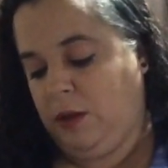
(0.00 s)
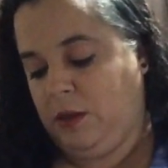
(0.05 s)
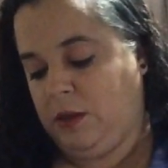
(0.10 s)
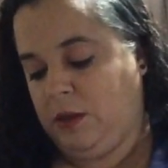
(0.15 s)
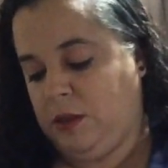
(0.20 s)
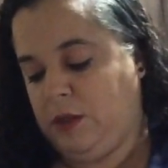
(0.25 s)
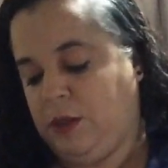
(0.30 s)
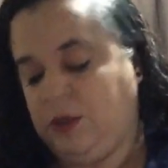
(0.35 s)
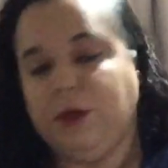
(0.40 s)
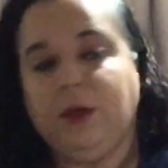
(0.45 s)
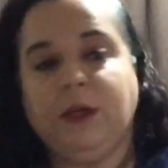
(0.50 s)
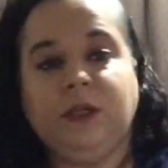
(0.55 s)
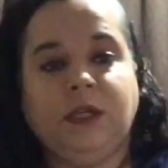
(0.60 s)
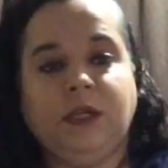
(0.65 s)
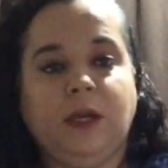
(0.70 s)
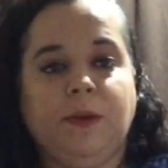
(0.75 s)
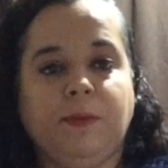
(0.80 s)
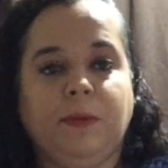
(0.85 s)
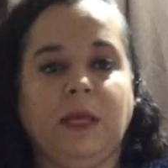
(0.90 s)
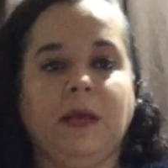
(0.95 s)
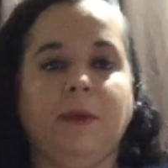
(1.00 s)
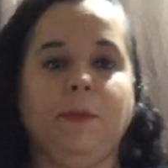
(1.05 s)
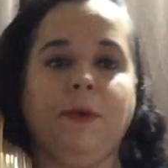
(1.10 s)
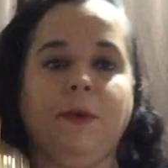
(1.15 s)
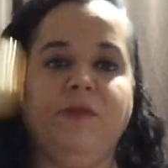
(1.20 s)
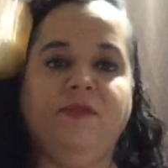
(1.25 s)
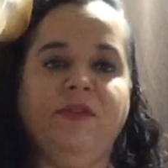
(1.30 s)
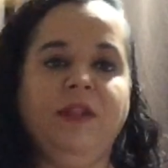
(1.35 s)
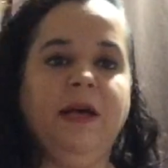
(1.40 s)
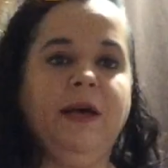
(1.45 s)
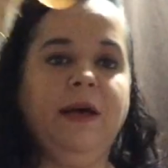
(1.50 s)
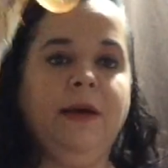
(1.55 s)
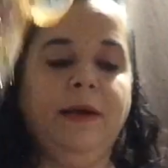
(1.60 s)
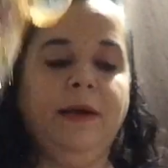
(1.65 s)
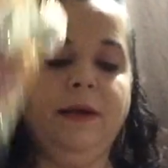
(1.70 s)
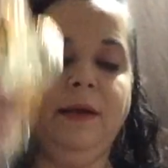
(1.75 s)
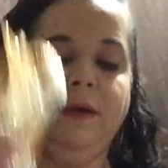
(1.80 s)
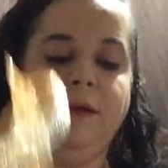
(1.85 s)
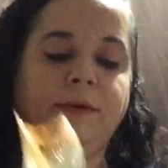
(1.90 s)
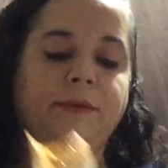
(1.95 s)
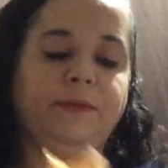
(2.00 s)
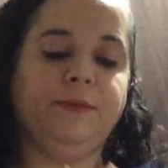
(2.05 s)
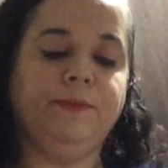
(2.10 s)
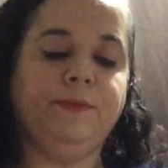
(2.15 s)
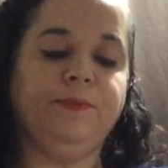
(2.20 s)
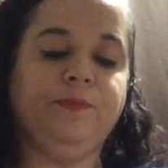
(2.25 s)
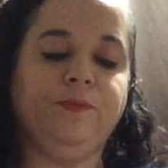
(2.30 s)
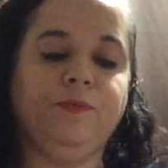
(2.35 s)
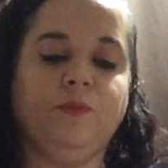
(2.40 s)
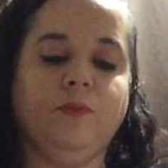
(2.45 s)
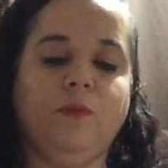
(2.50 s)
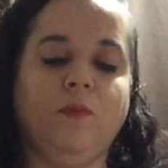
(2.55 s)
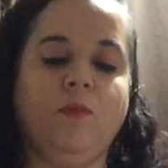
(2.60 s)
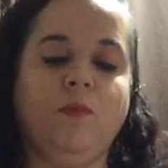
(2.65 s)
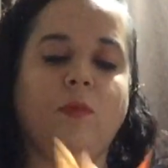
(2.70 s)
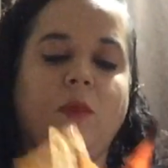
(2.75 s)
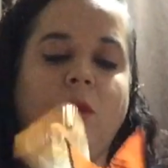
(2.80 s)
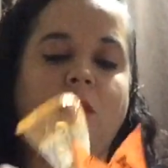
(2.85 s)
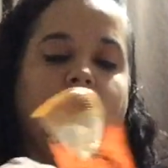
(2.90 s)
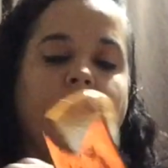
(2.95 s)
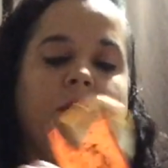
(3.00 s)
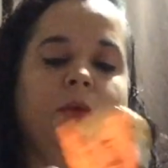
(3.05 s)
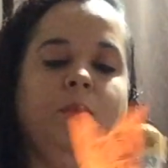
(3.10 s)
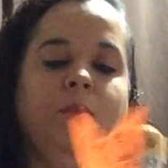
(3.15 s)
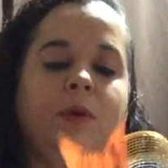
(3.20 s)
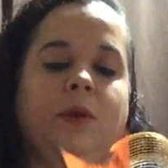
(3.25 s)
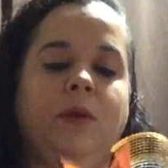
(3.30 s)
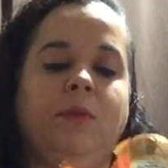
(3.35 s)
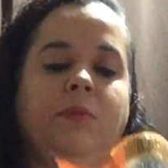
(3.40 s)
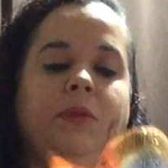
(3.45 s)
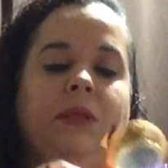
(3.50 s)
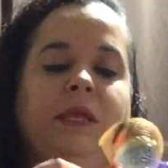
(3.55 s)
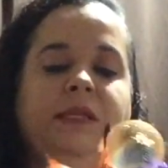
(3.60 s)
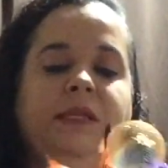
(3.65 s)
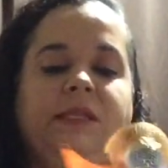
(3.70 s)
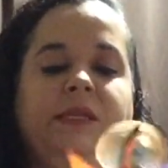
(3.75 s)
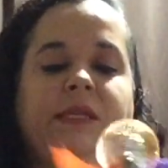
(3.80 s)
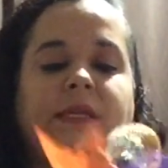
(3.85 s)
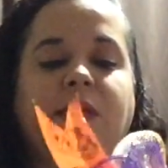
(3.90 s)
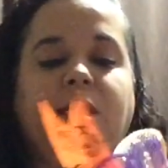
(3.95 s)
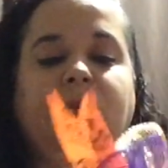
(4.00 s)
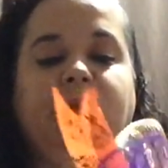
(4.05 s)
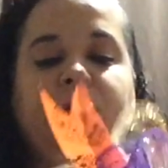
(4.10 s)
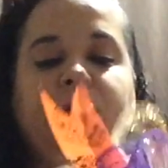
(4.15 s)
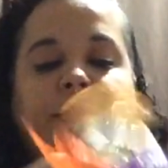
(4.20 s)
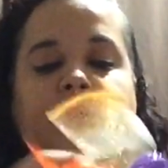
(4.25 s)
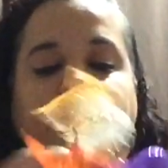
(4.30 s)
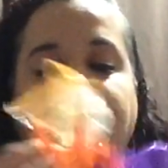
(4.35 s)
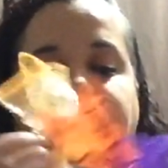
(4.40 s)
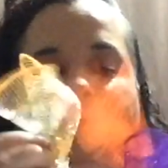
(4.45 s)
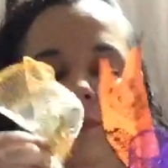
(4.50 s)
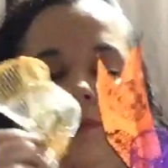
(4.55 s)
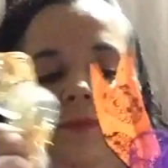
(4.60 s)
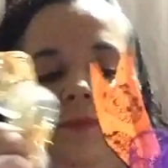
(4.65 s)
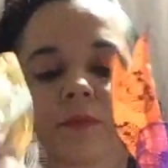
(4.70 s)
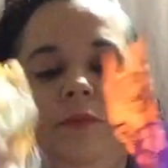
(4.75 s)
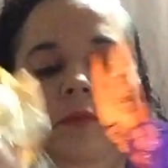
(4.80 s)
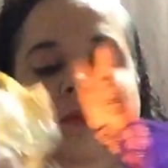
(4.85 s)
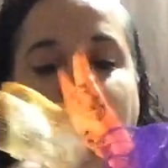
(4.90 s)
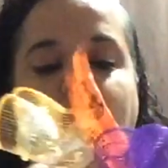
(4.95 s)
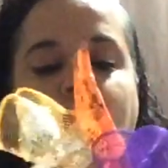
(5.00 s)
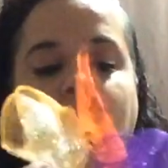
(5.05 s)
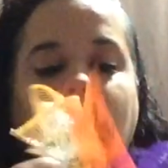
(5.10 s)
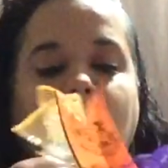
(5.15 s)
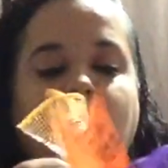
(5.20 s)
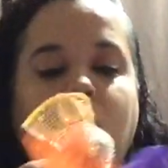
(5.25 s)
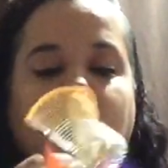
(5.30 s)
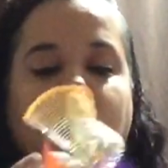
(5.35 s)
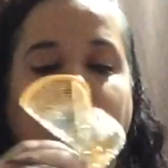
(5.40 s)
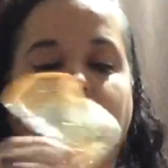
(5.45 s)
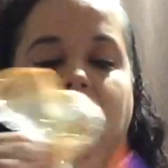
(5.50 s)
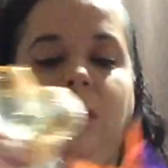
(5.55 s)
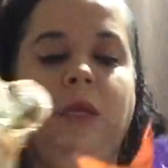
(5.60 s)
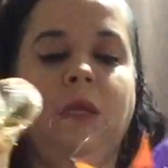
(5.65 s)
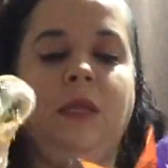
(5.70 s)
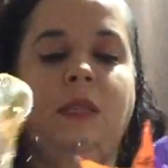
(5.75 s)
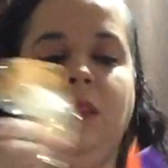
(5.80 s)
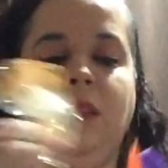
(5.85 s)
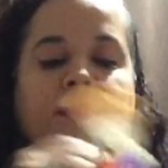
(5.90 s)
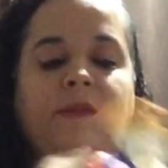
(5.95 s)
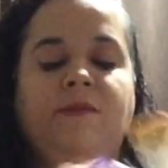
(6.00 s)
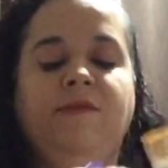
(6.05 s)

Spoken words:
scrunch it up like a butterfly. Then we're going to place it here in